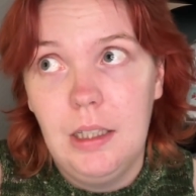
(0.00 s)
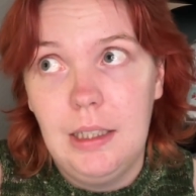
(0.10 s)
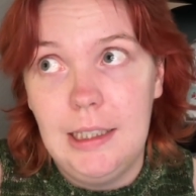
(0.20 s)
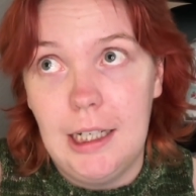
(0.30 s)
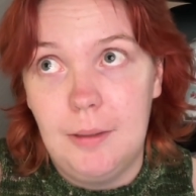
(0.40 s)

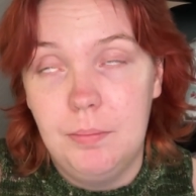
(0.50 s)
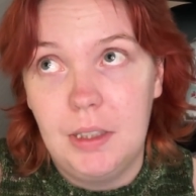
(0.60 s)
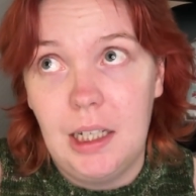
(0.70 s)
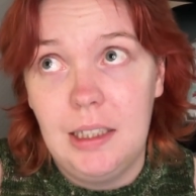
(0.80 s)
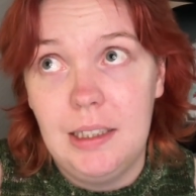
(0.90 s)
Yeah,
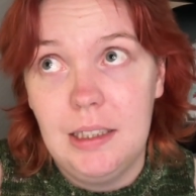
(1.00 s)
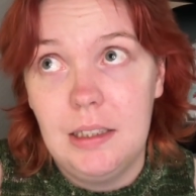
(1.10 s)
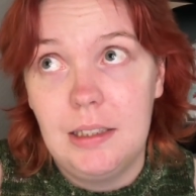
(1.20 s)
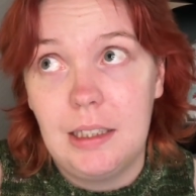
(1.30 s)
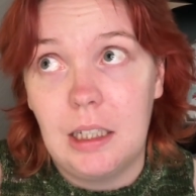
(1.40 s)
I did
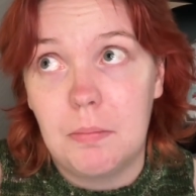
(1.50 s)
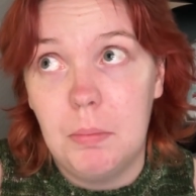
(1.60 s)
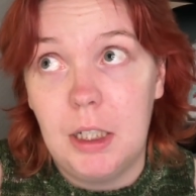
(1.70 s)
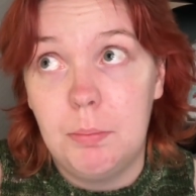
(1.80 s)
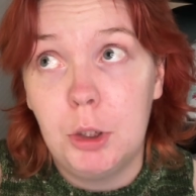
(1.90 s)
get
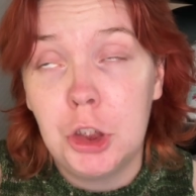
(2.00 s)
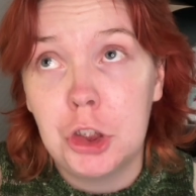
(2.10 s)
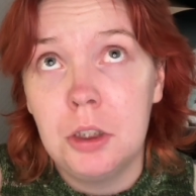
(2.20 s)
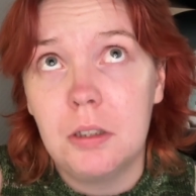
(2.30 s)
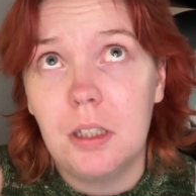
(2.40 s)
my
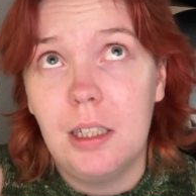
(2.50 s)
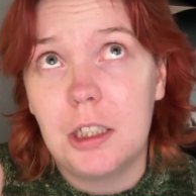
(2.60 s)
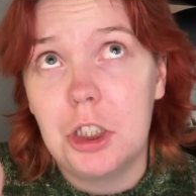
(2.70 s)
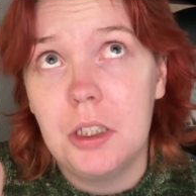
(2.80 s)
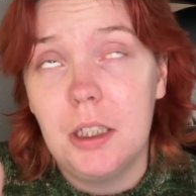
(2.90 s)
Bridgerton
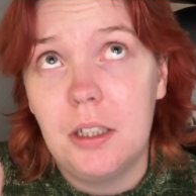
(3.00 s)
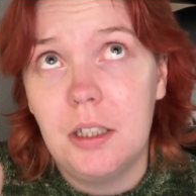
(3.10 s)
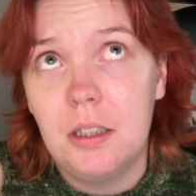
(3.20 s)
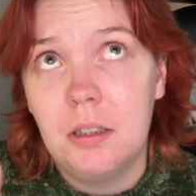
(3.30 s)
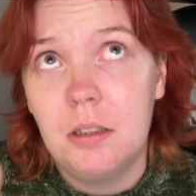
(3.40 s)
collection
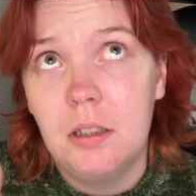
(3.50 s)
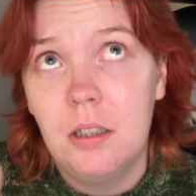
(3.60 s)
yarn.